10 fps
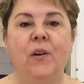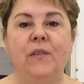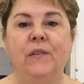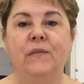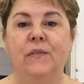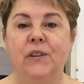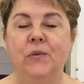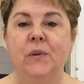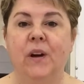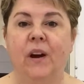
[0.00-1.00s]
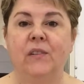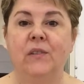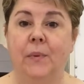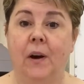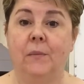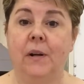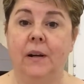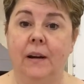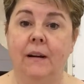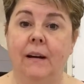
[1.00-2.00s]
of the Visual Arts Department
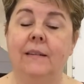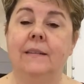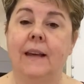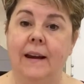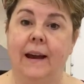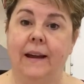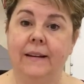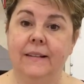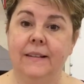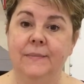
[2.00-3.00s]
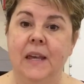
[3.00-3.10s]
here at St. X.